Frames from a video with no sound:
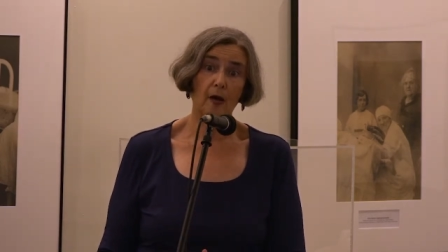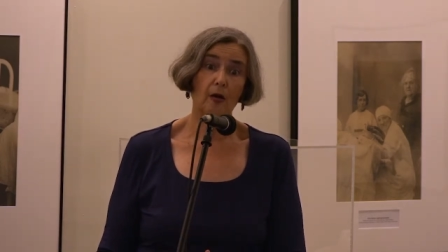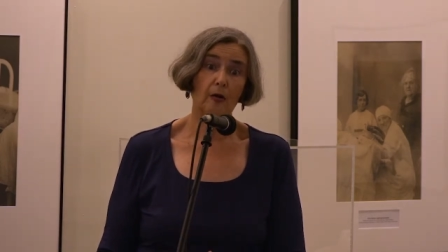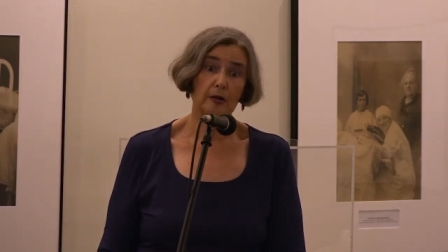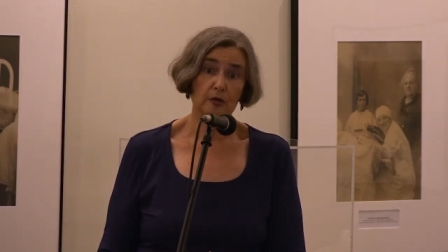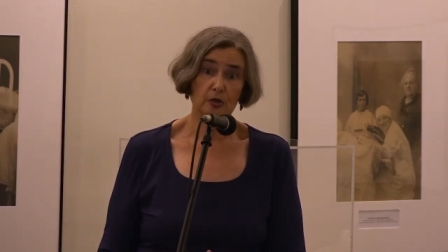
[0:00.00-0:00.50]

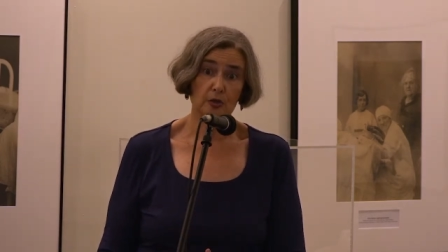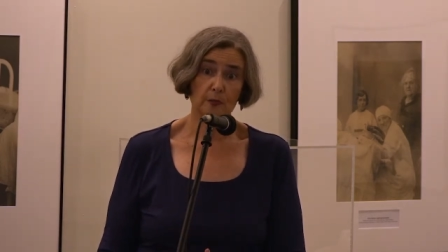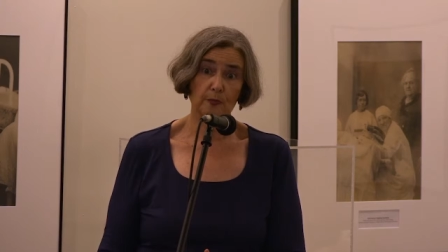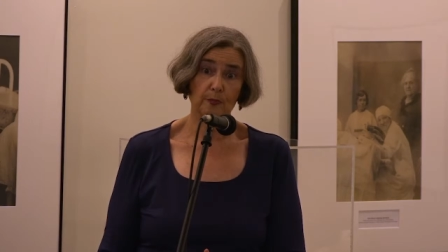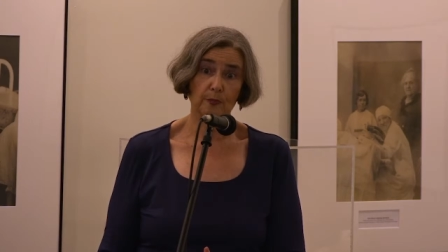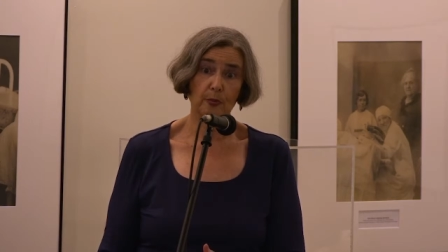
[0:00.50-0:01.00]
artist
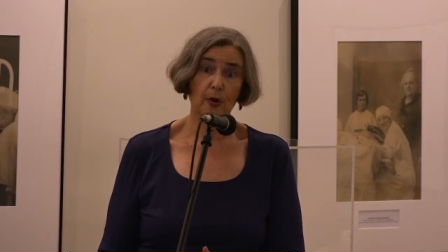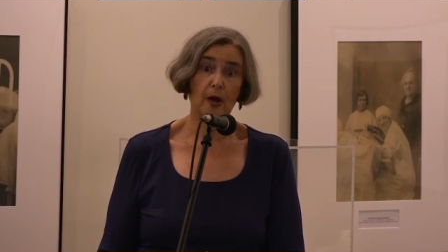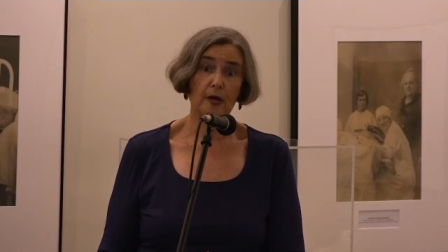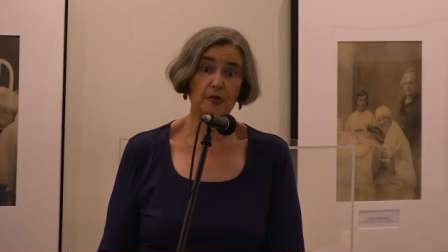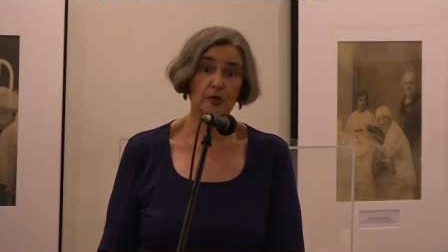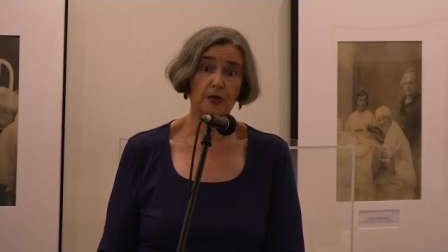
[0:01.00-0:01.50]

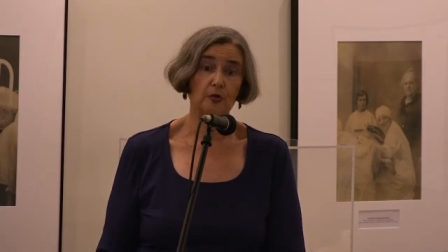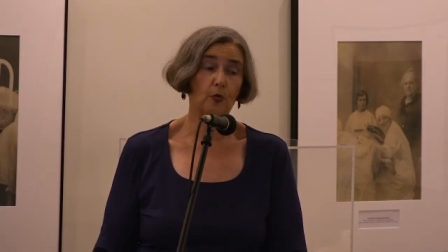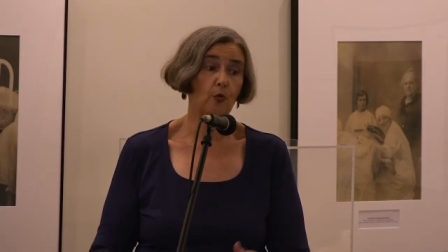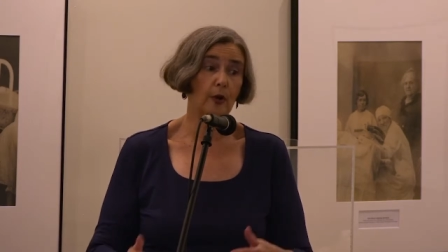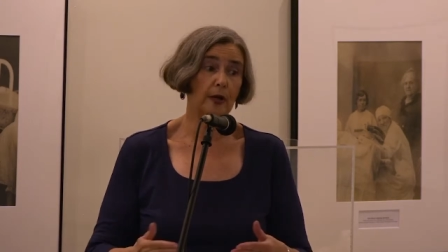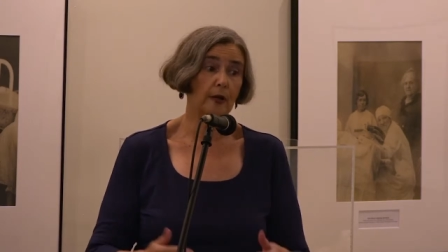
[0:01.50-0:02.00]
project
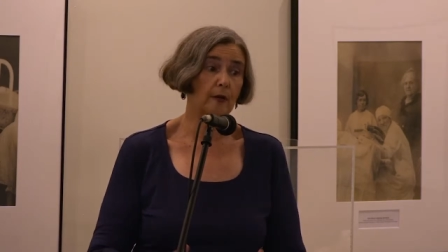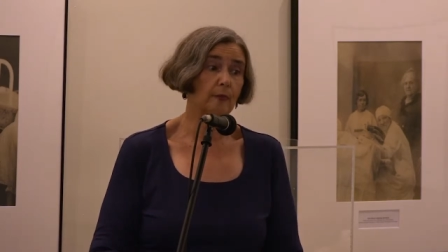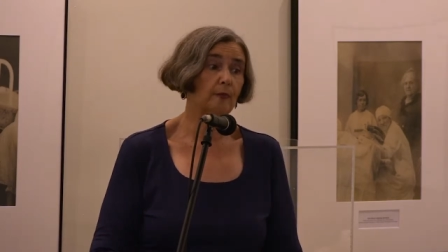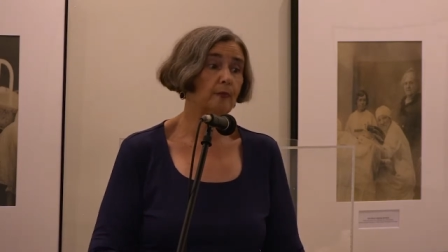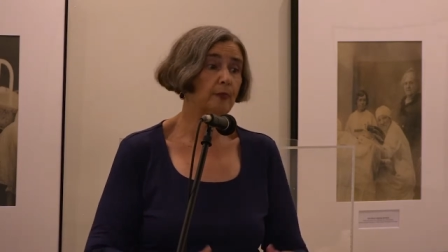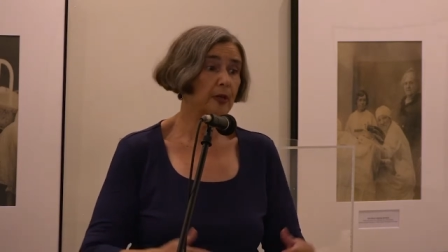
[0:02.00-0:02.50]
where
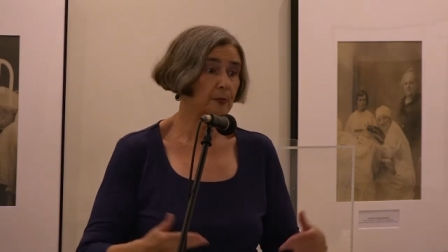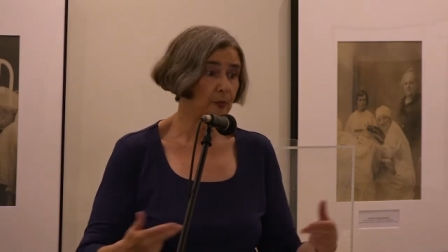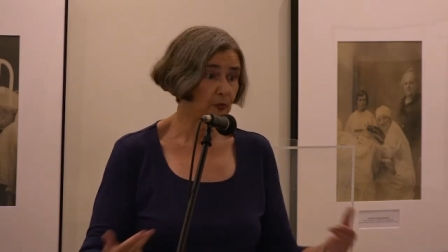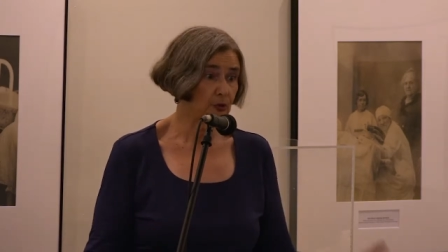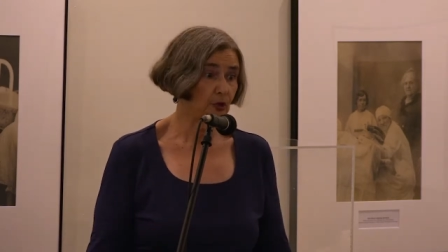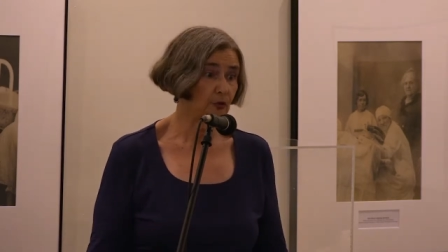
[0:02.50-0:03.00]

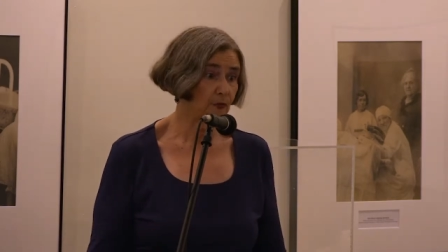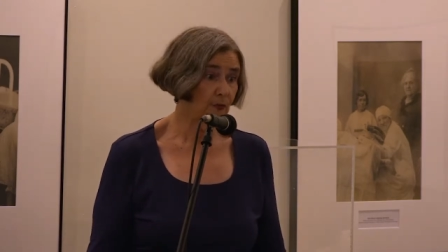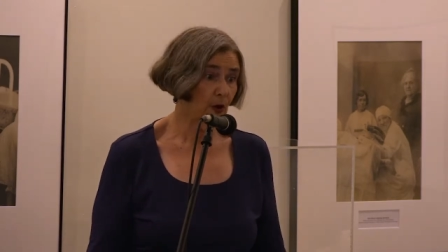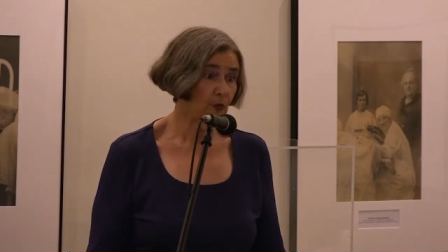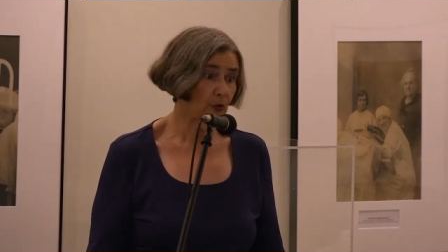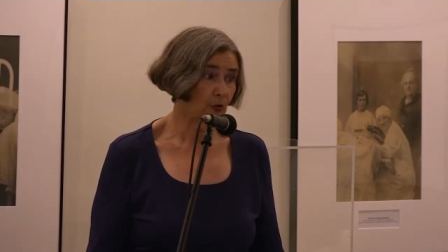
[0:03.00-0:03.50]
people took
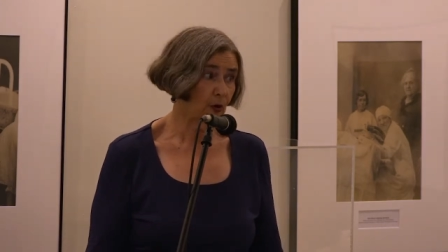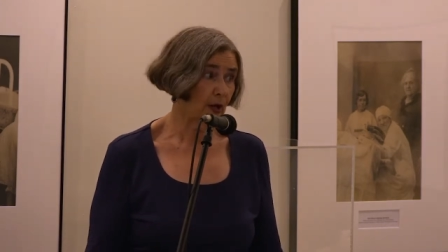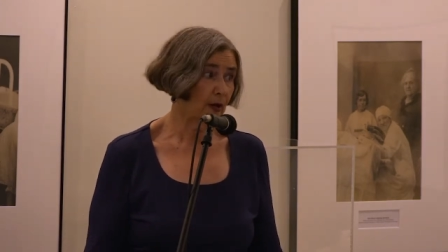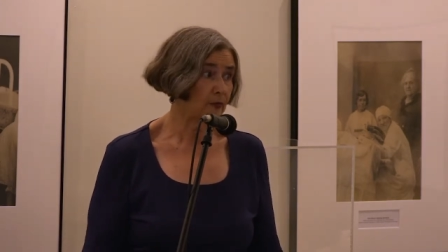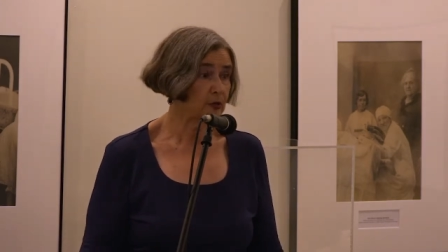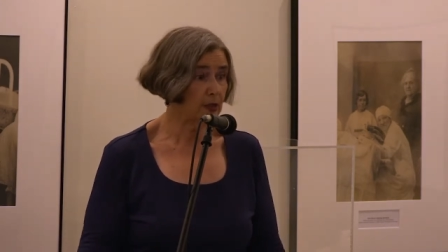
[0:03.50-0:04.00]

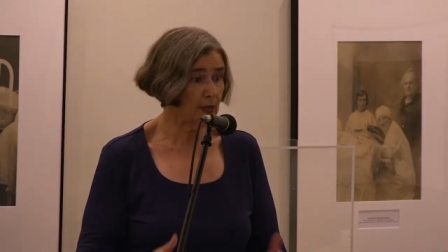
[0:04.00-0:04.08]
photographs.